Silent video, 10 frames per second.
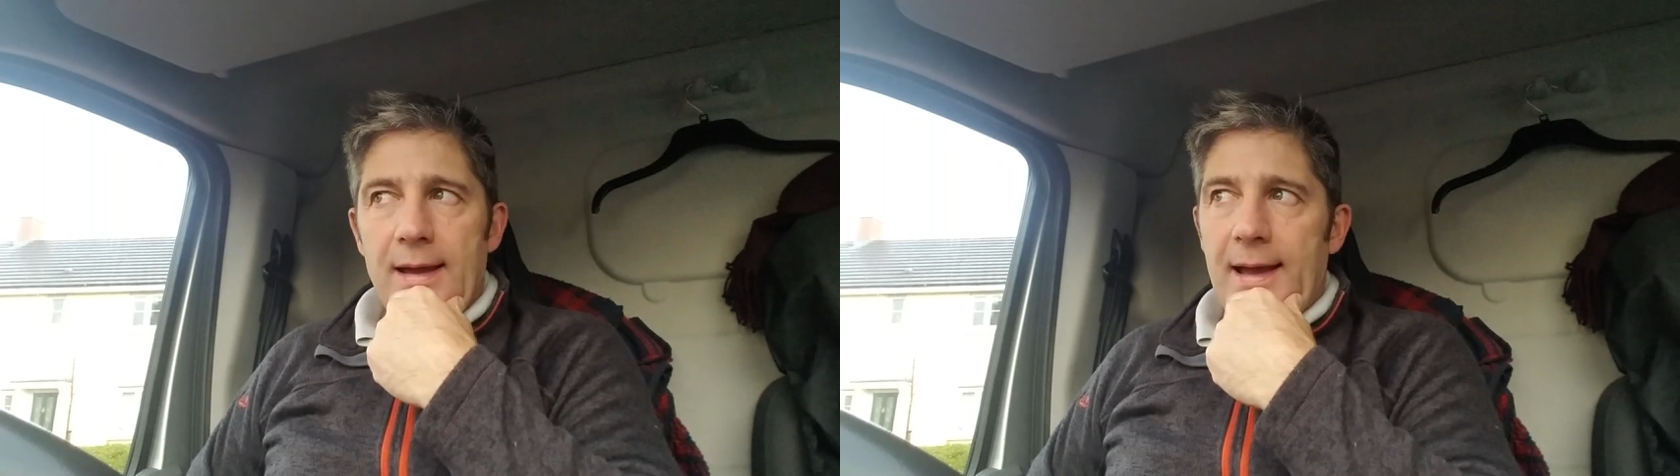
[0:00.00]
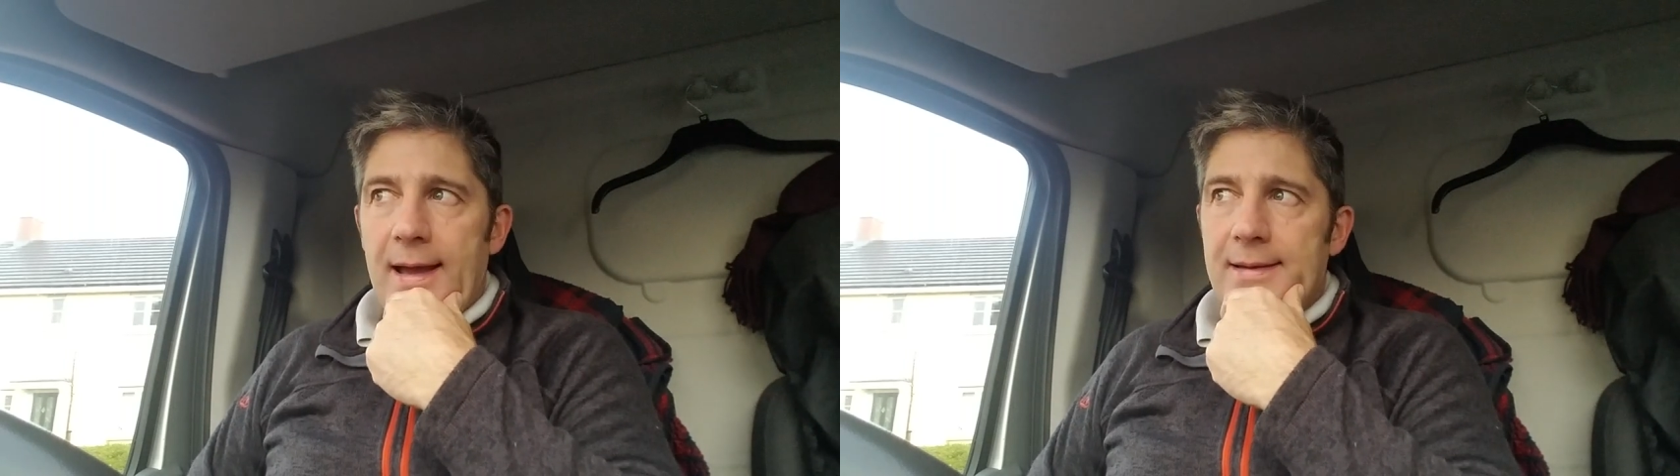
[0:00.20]

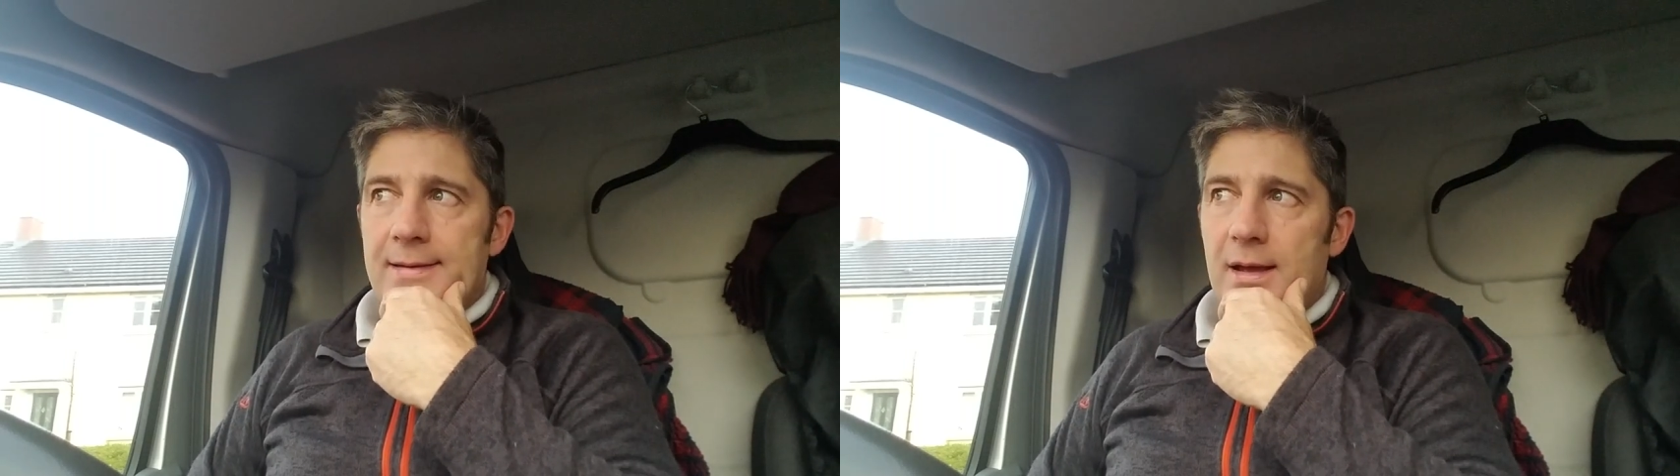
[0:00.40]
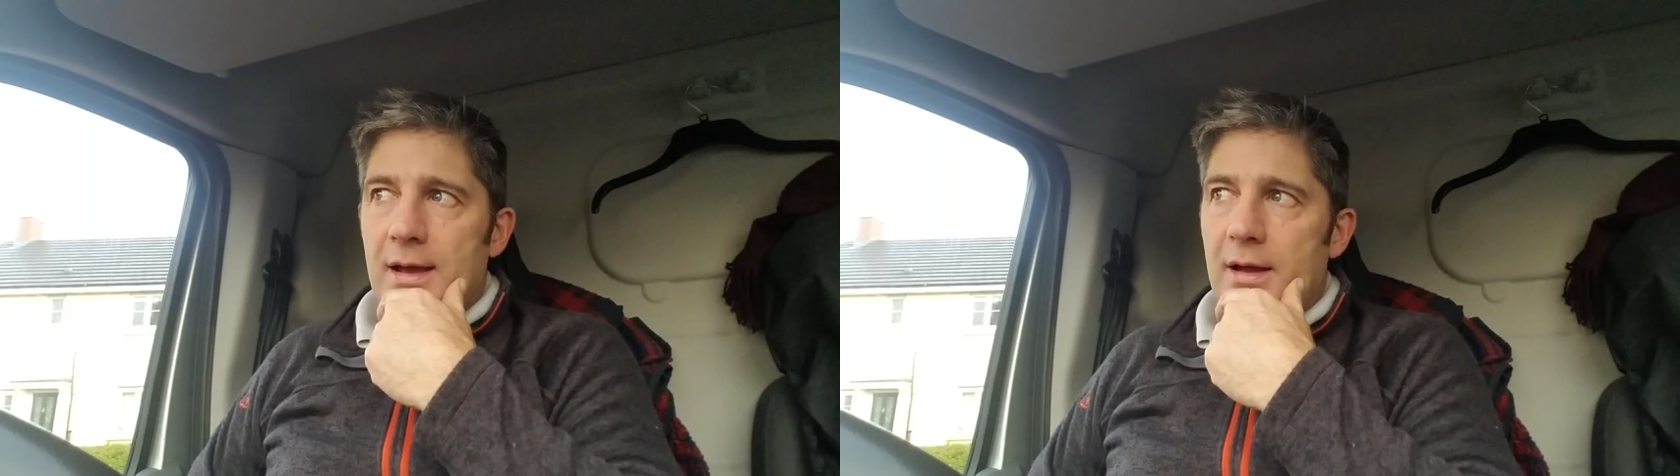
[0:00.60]
and
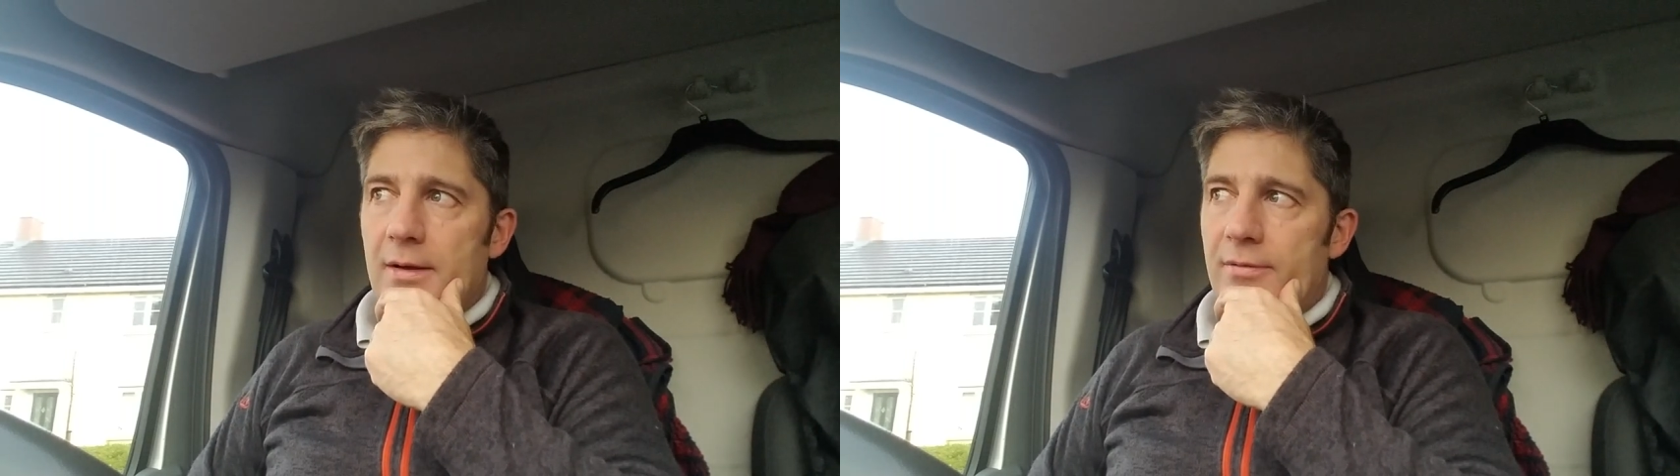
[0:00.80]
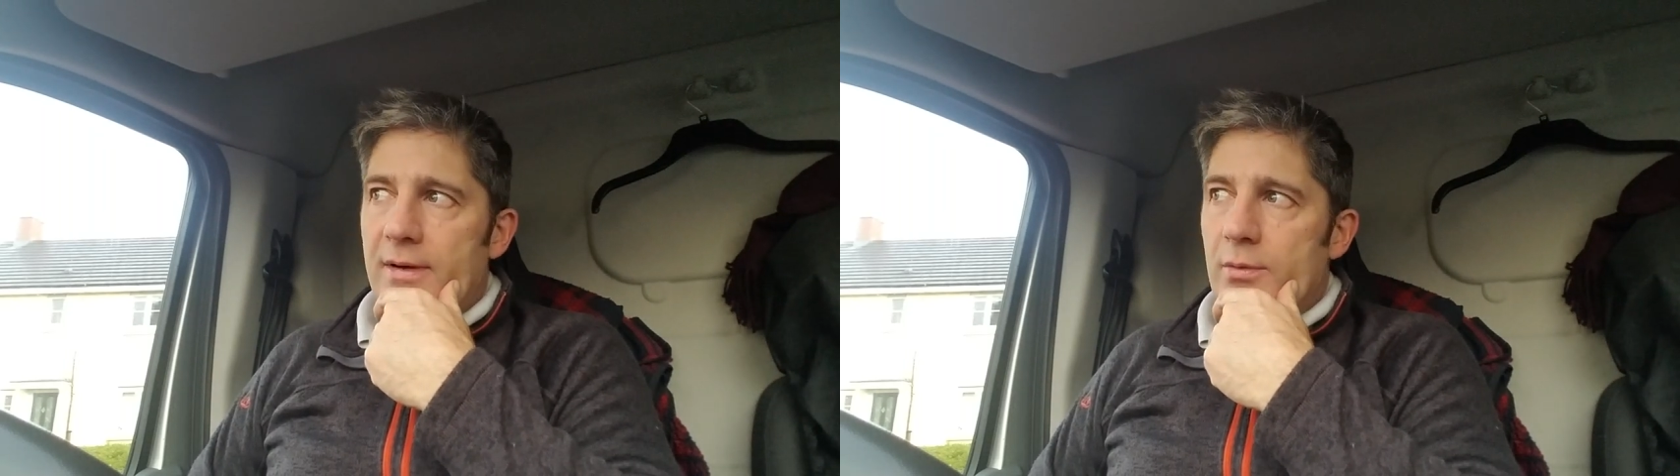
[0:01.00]

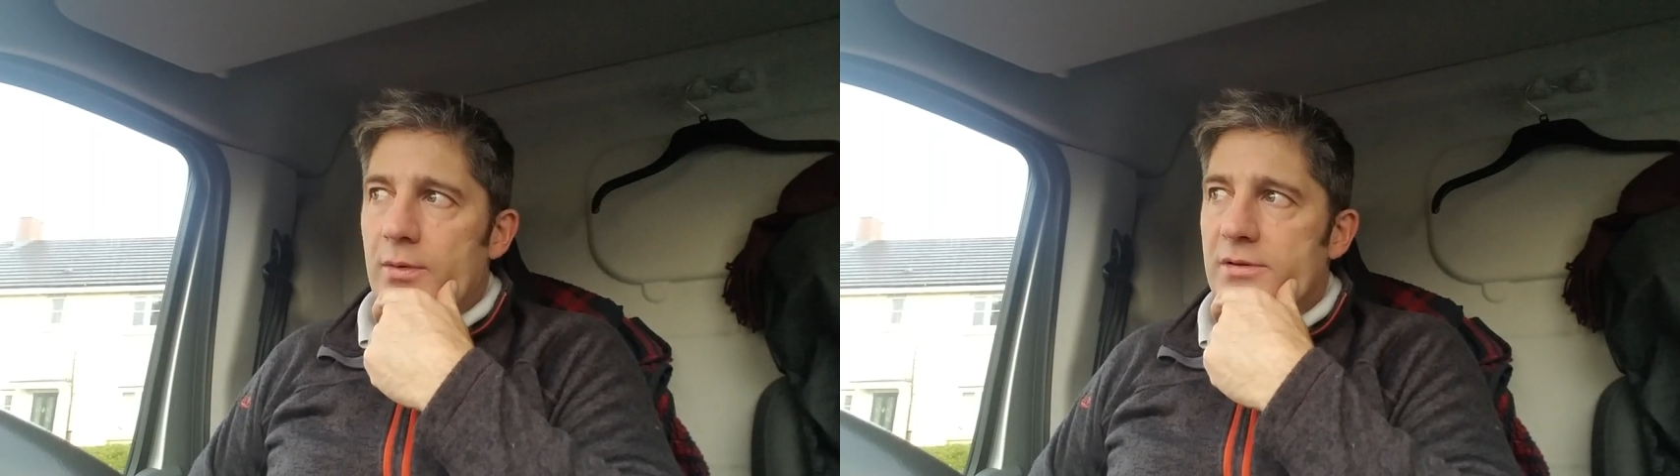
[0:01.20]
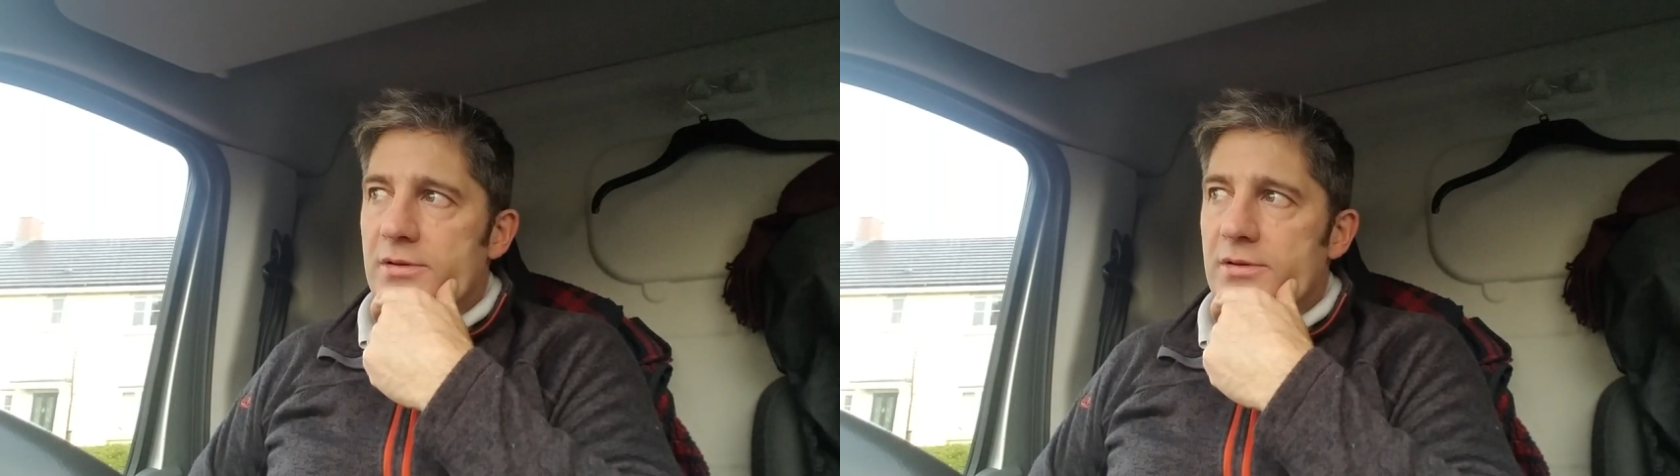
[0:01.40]
for everyone